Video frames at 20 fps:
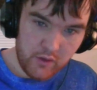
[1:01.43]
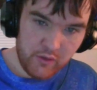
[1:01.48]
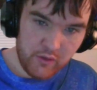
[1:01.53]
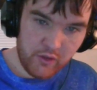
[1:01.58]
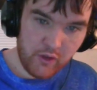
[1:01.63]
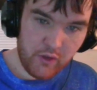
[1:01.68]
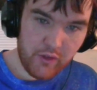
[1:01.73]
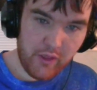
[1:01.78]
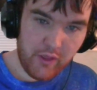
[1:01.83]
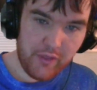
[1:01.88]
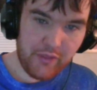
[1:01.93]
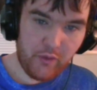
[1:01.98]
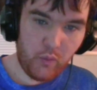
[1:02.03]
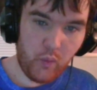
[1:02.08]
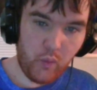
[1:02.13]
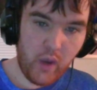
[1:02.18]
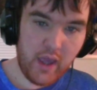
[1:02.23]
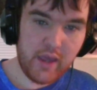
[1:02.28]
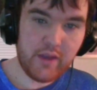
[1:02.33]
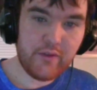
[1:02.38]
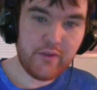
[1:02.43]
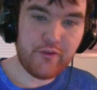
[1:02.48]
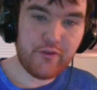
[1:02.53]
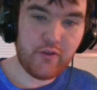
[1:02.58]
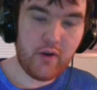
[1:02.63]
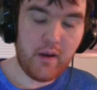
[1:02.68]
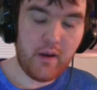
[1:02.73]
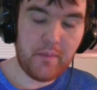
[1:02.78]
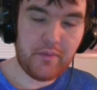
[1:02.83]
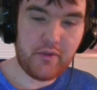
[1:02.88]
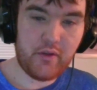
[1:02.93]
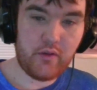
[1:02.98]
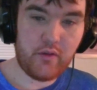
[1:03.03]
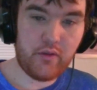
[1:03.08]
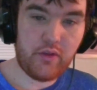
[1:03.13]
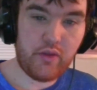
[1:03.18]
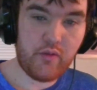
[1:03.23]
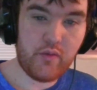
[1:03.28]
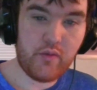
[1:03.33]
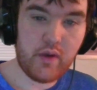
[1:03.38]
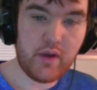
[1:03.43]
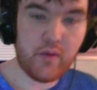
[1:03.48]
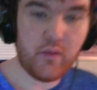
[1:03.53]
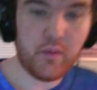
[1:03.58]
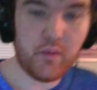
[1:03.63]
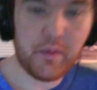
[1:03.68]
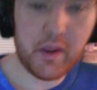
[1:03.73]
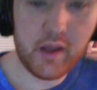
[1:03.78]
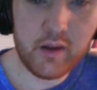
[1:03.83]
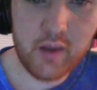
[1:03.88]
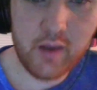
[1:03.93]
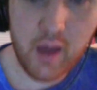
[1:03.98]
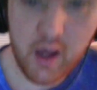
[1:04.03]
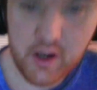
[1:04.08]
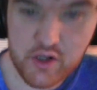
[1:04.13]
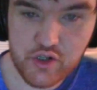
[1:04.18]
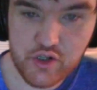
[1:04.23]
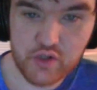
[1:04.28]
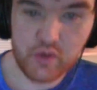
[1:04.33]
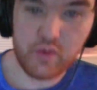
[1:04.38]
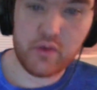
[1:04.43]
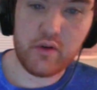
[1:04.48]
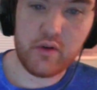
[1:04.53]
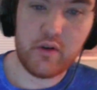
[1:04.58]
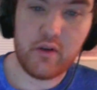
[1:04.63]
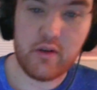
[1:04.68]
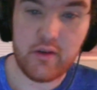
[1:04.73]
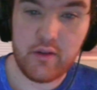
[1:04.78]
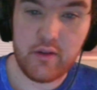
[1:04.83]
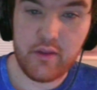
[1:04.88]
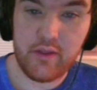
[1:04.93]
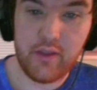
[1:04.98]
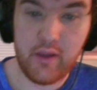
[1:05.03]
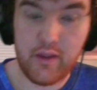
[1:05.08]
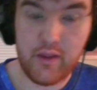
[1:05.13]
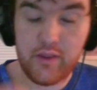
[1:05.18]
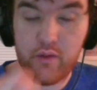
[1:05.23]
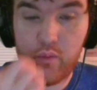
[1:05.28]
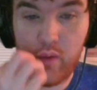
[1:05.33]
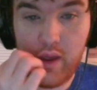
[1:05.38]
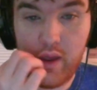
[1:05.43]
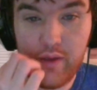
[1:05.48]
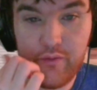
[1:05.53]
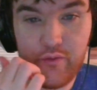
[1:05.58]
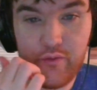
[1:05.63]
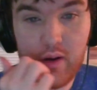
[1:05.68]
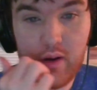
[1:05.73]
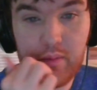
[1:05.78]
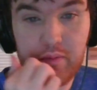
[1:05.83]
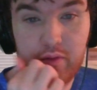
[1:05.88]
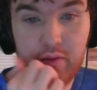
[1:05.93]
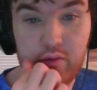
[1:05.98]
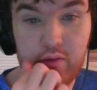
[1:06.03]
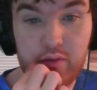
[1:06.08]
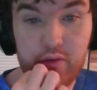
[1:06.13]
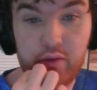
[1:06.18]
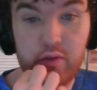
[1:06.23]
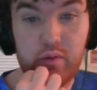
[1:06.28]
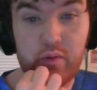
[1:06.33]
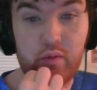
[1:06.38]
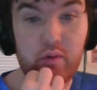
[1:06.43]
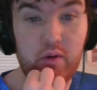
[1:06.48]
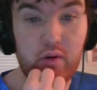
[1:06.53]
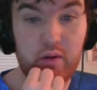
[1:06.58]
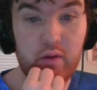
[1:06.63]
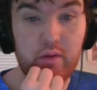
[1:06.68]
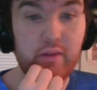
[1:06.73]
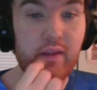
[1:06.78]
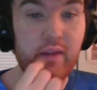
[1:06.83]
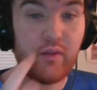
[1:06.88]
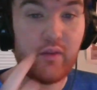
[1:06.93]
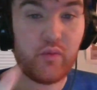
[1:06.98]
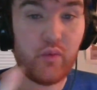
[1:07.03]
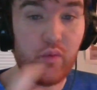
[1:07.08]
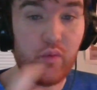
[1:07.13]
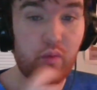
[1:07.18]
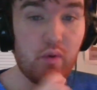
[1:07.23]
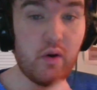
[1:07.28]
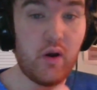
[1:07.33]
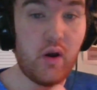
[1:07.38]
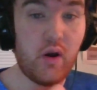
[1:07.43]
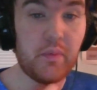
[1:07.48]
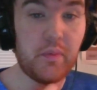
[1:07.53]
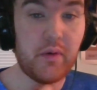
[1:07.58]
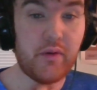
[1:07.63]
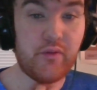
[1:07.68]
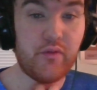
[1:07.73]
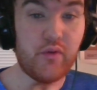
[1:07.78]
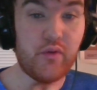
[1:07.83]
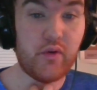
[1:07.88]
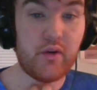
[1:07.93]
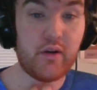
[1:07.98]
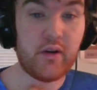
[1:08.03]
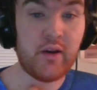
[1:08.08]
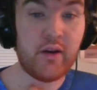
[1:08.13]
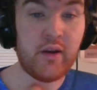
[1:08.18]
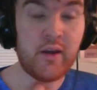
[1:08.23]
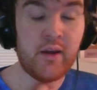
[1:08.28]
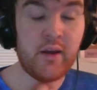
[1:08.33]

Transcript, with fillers: So that the wait for episode three will be a lot shorter than the wait for episode two. That's what we're hoping for.